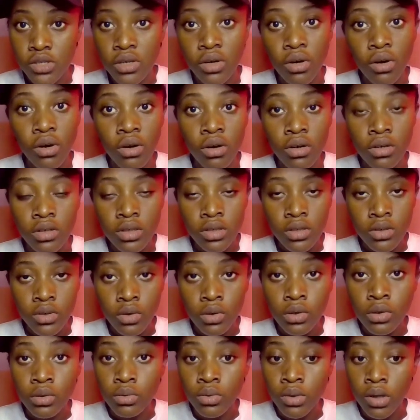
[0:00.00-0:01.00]
your
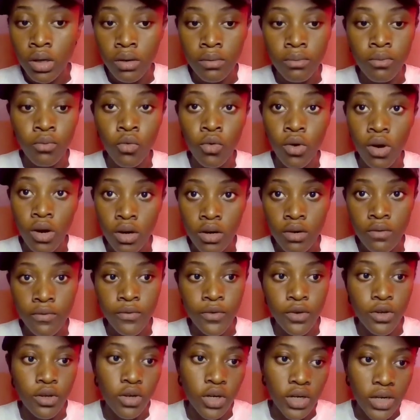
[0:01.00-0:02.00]
work
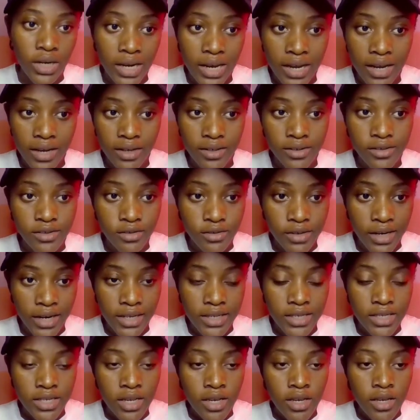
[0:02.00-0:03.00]
for your client,
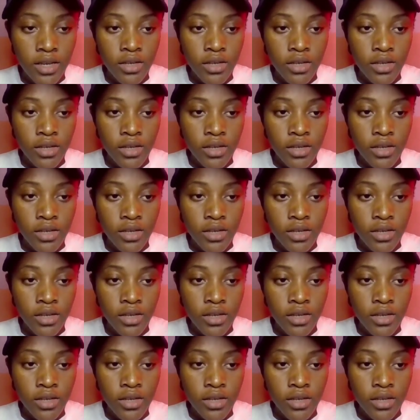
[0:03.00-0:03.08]
right?